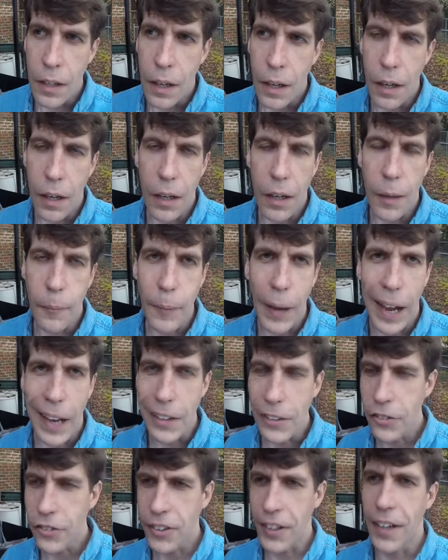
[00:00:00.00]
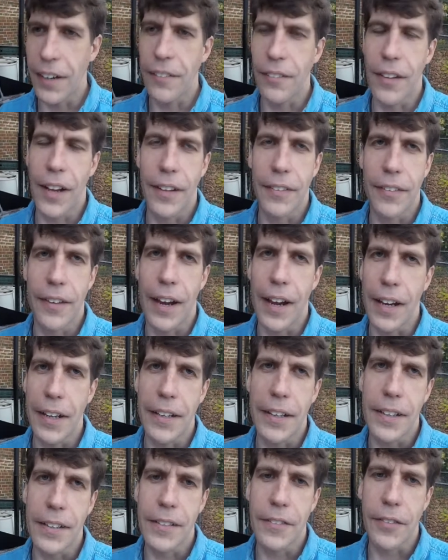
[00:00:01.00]
I just kind of like the
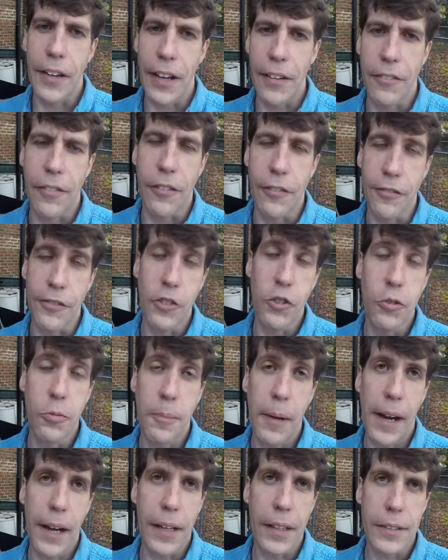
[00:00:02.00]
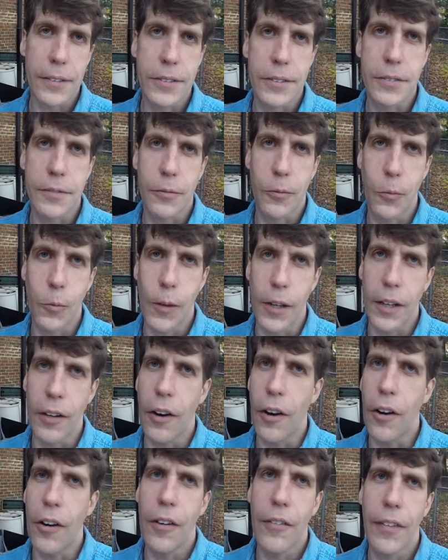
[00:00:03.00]
idea of having a fuse box where
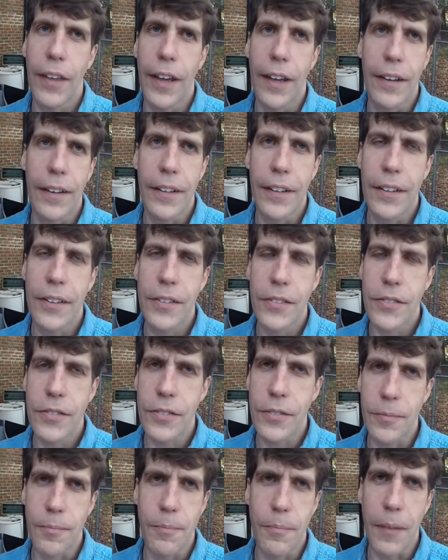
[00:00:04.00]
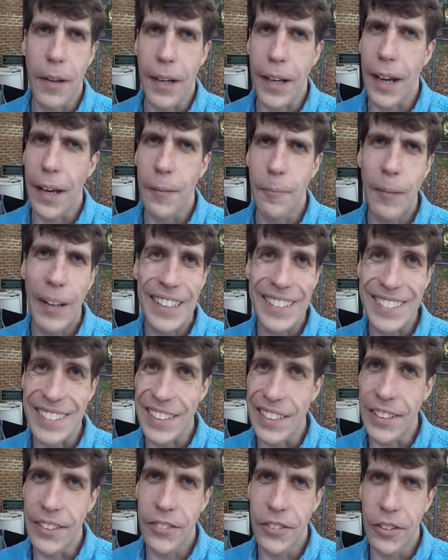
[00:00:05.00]
all of that is kind of makes
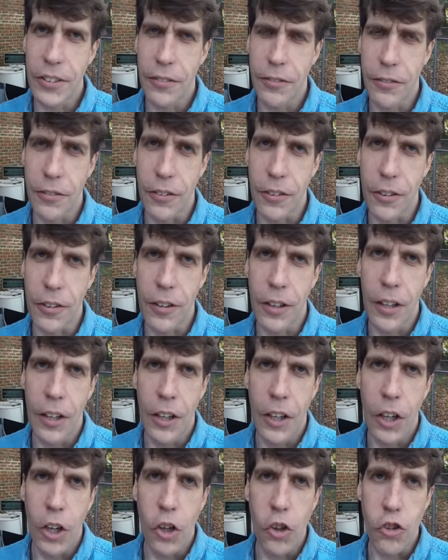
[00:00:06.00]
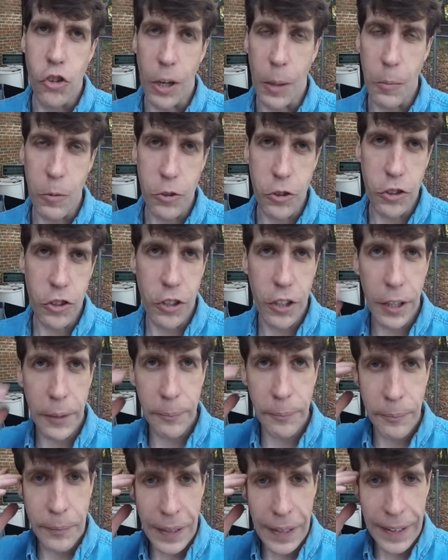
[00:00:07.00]
it easier for
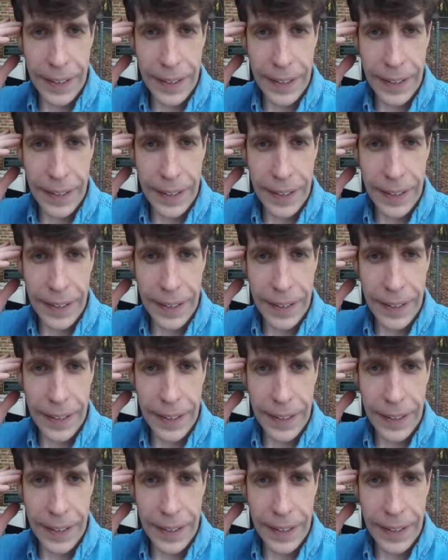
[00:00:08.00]
troubleshooting.